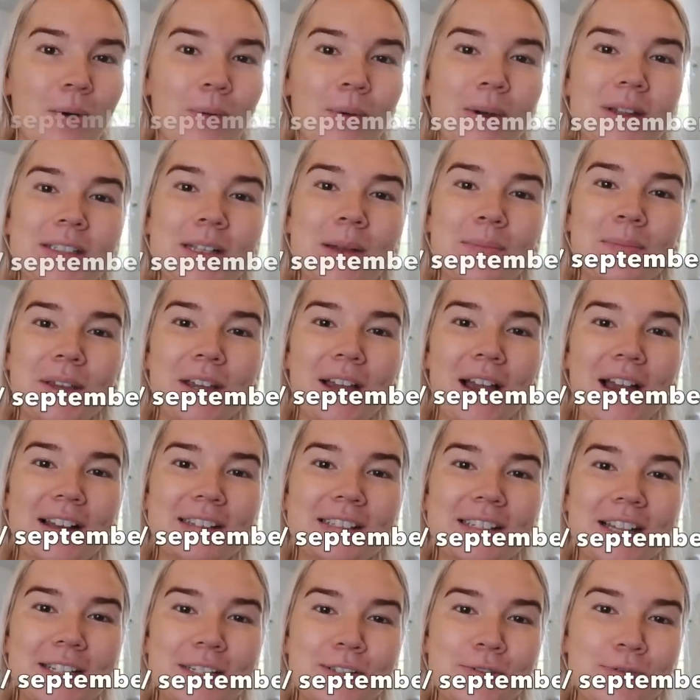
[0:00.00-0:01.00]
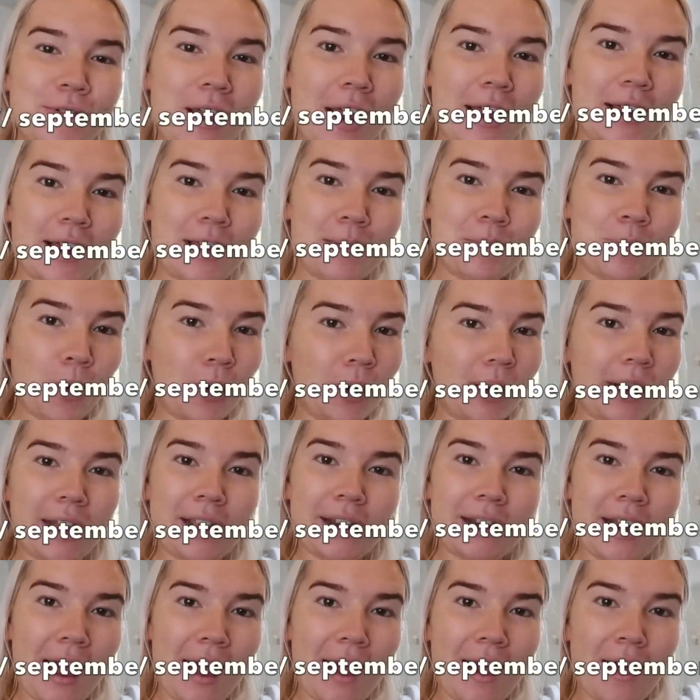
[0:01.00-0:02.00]
What's up, you guys? It's Friday
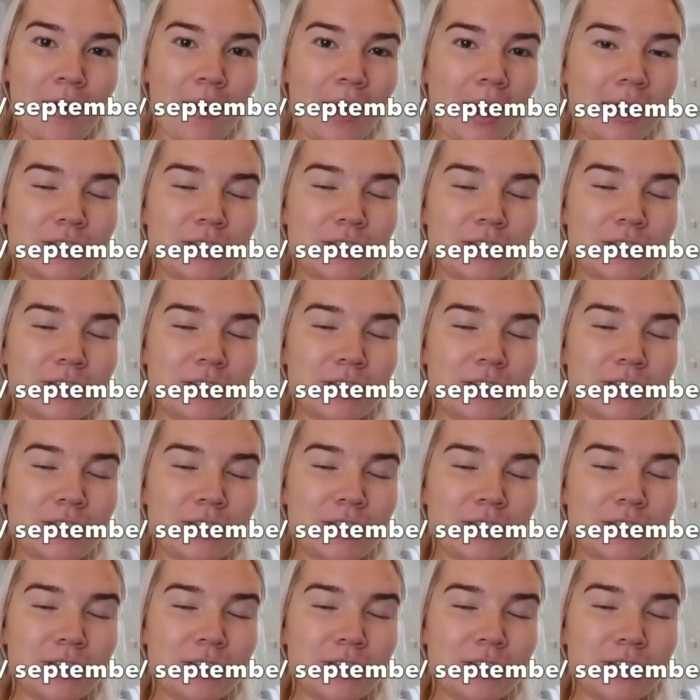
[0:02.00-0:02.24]
morning now.